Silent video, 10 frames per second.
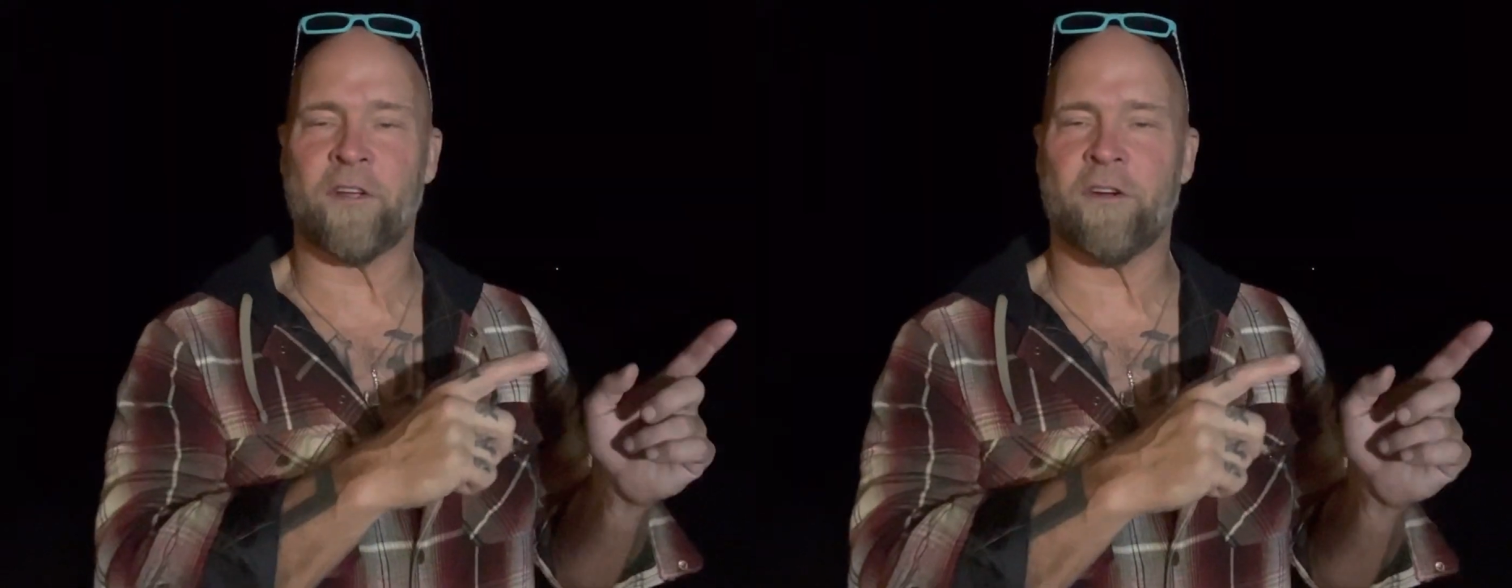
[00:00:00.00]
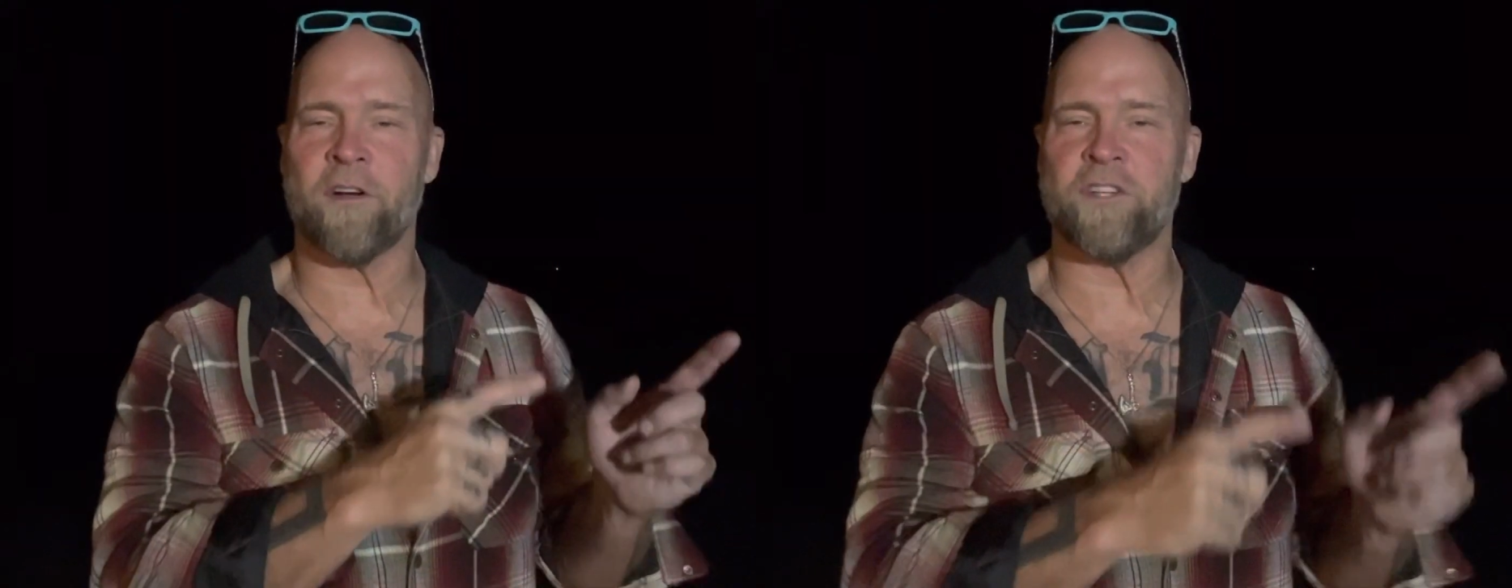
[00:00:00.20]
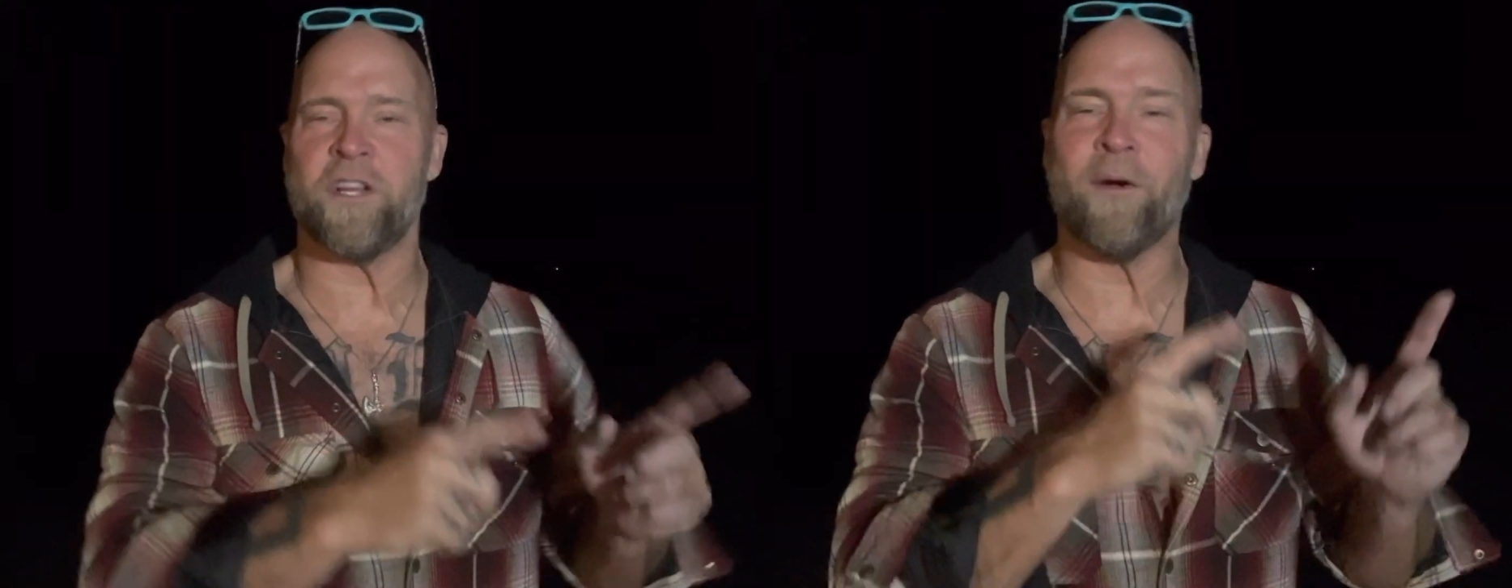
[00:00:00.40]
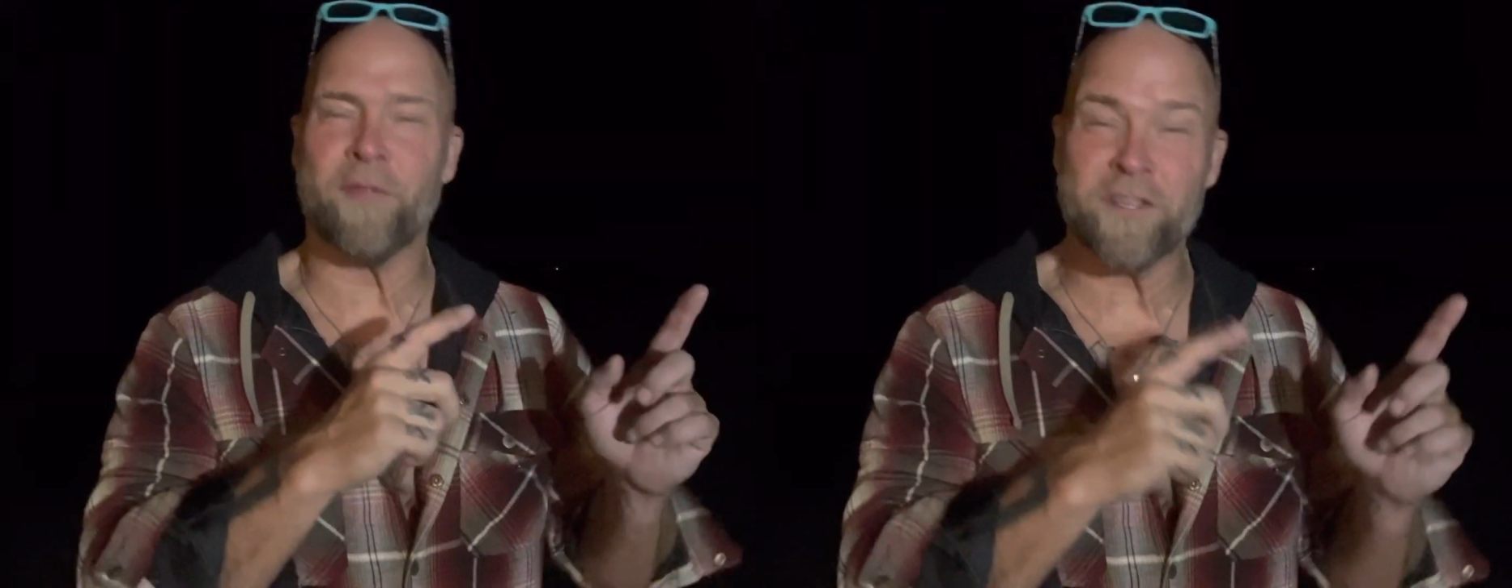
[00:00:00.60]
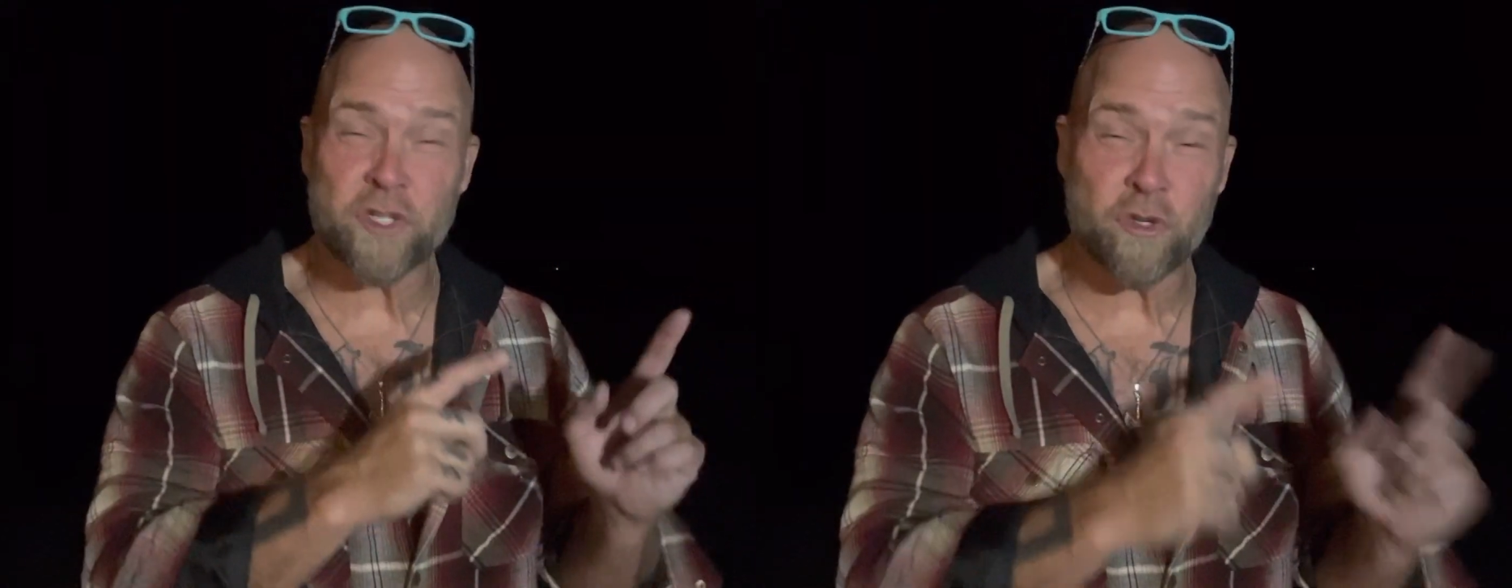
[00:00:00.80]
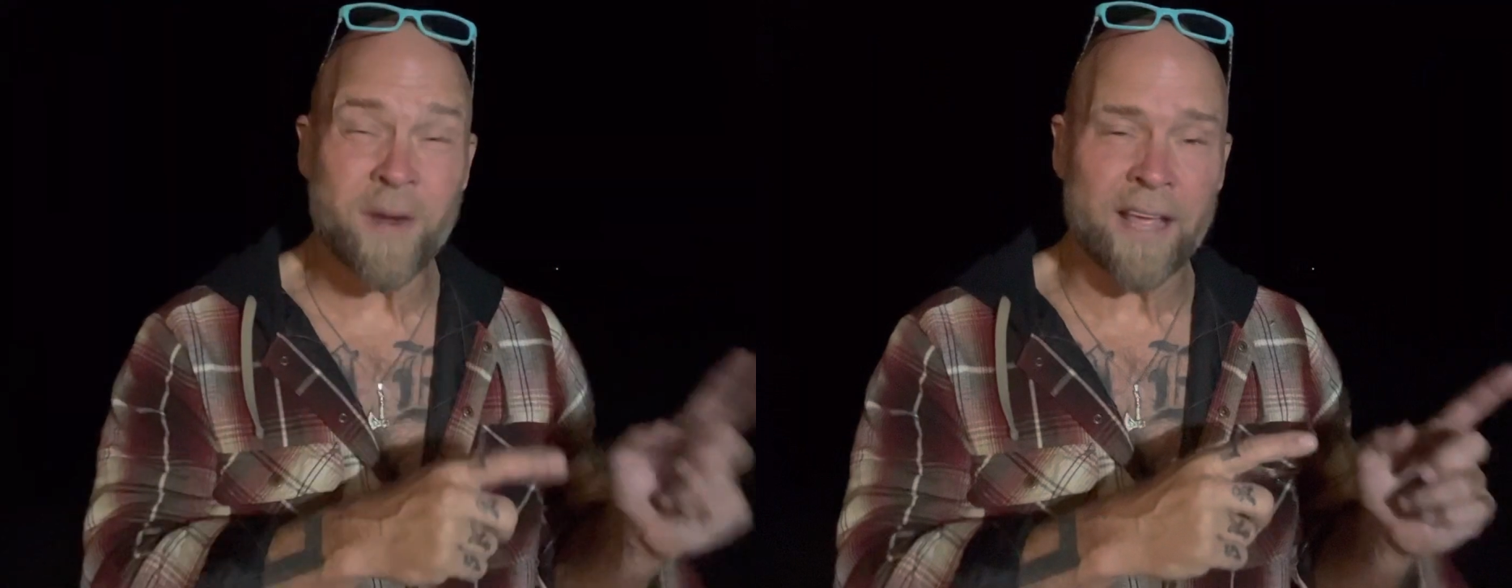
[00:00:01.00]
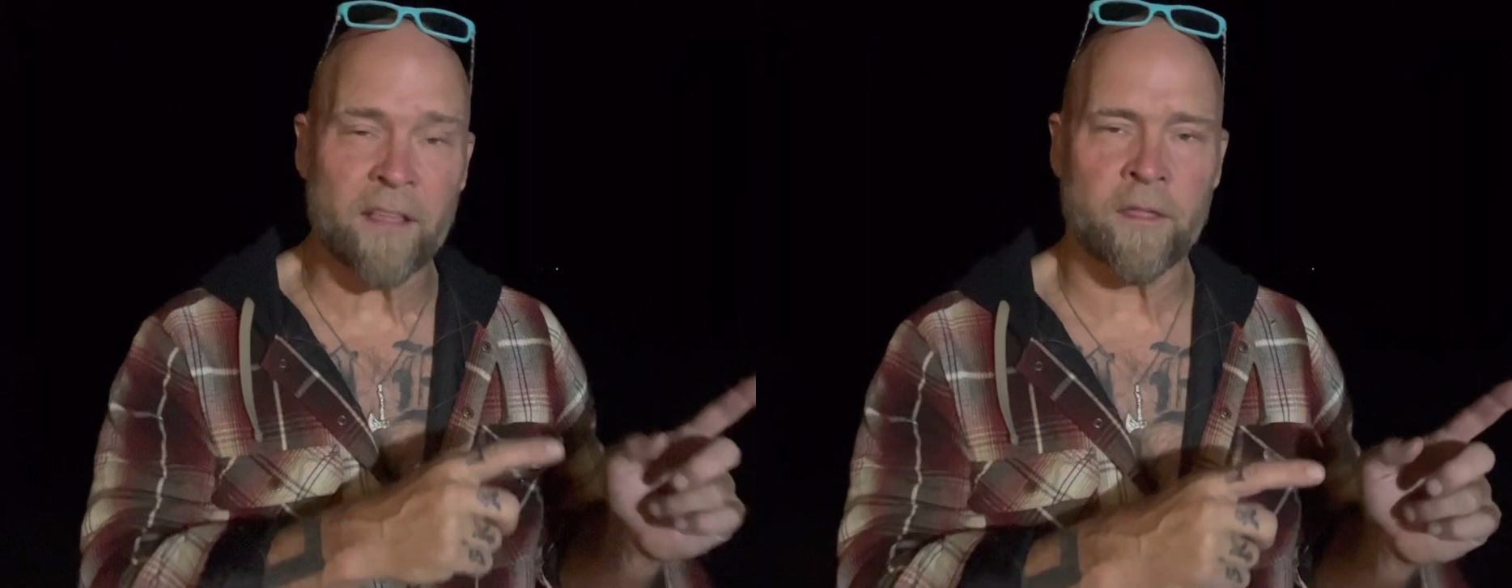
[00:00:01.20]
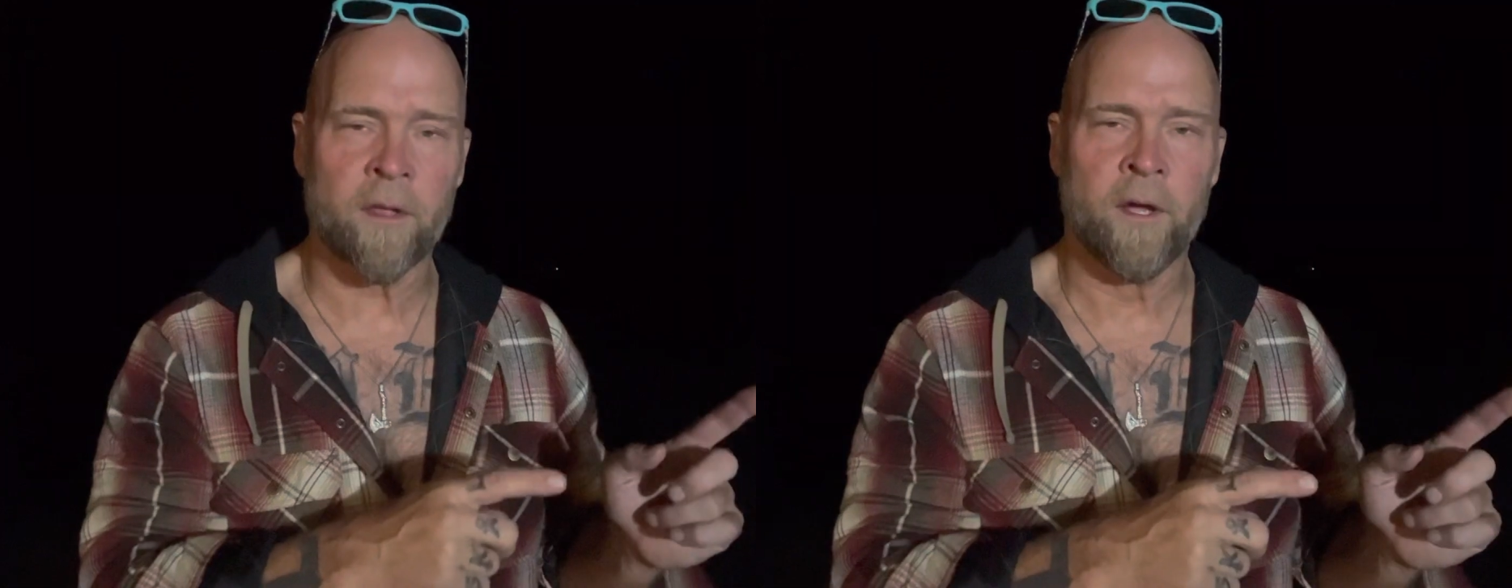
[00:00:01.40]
courage or the strength